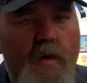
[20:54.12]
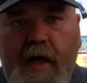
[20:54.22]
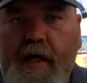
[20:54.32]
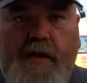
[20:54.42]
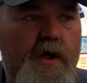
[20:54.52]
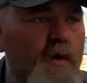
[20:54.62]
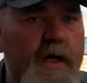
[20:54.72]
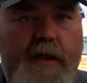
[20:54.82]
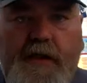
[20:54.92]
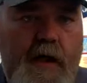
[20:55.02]
a week,
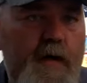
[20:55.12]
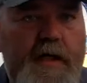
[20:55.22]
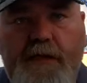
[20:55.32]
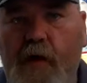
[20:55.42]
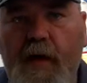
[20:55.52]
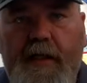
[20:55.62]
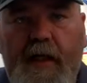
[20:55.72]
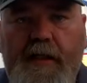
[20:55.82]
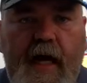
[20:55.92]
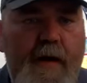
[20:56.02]
2 weeks, 3 weeks, 4
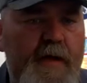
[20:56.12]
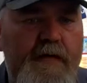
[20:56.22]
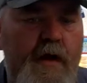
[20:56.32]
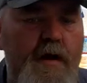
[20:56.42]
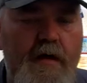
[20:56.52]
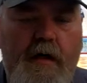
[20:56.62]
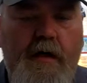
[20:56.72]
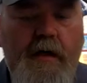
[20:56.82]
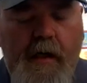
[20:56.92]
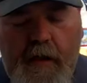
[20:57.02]
weeks at a time, even longer.